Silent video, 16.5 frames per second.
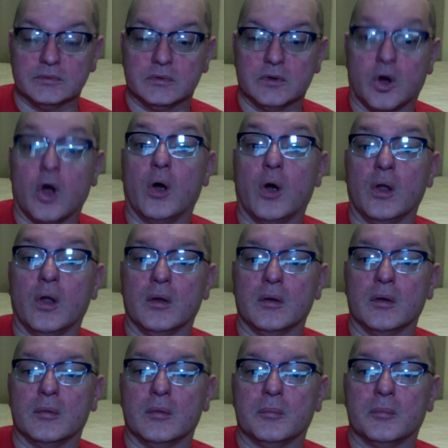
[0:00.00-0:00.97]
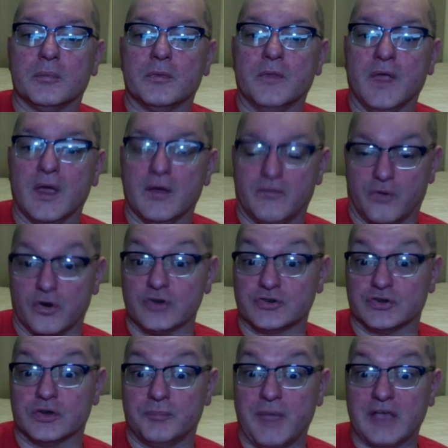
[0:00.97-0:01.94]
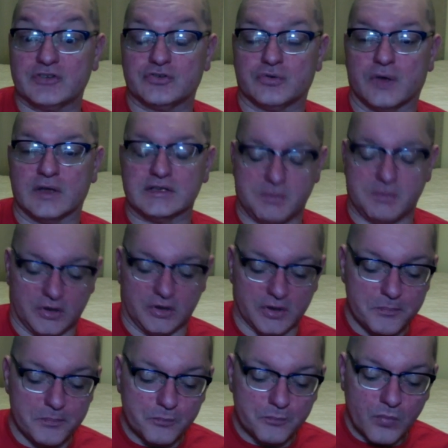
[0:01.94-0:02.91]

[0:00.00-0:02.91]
or their version of pasteurized milk.